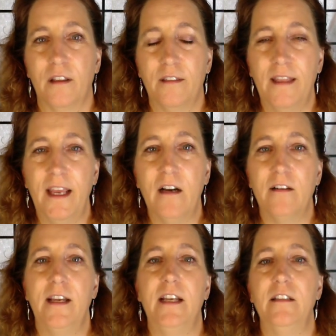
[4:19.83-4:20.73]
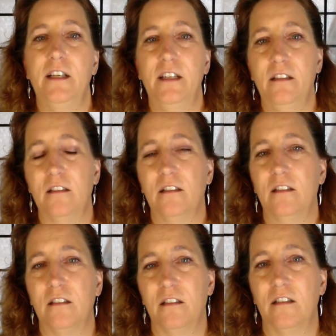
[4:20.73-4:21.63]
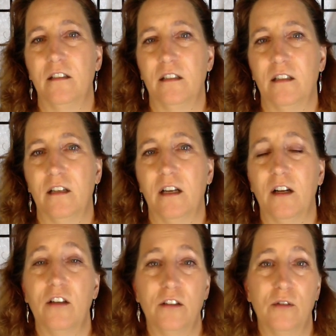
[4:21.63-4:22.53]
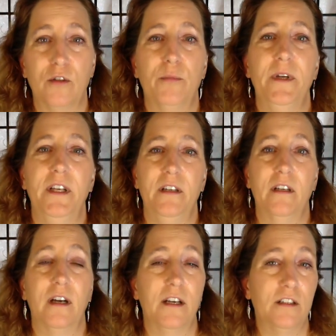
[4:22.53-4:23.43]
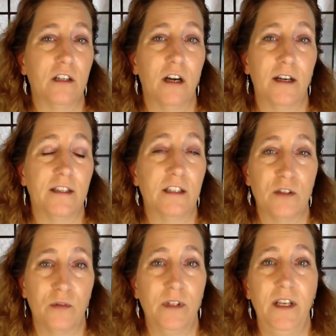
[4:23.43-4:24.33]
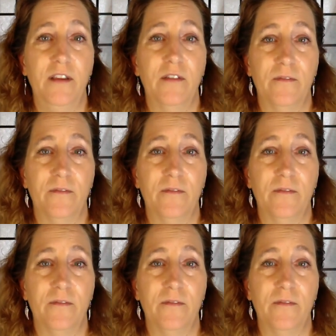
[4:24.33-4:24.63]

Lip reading: they are nailing a good grouping on a target that's only